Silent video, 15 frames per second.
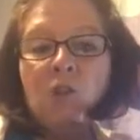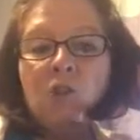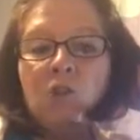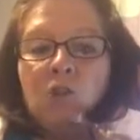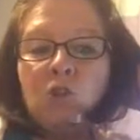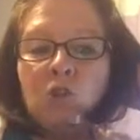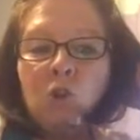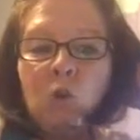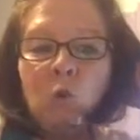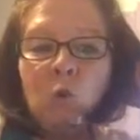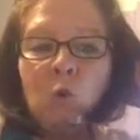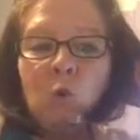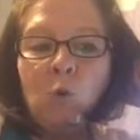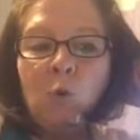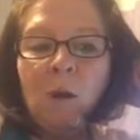
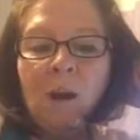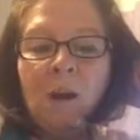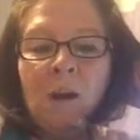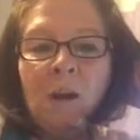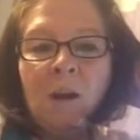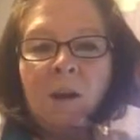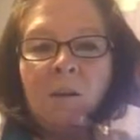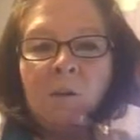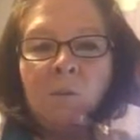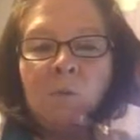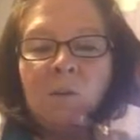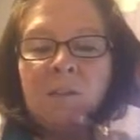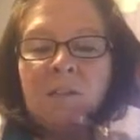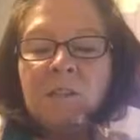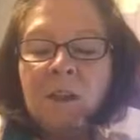So I
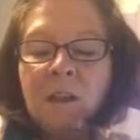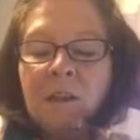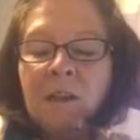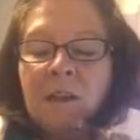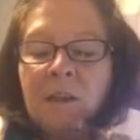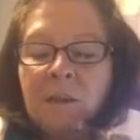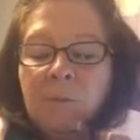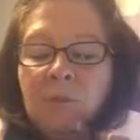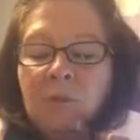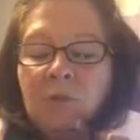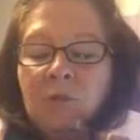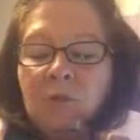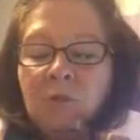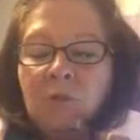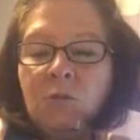was not able
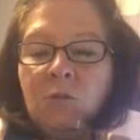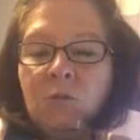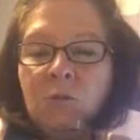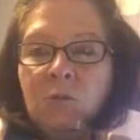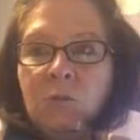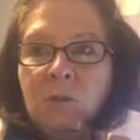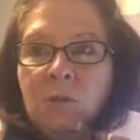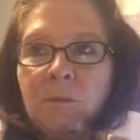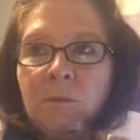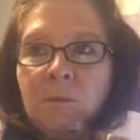to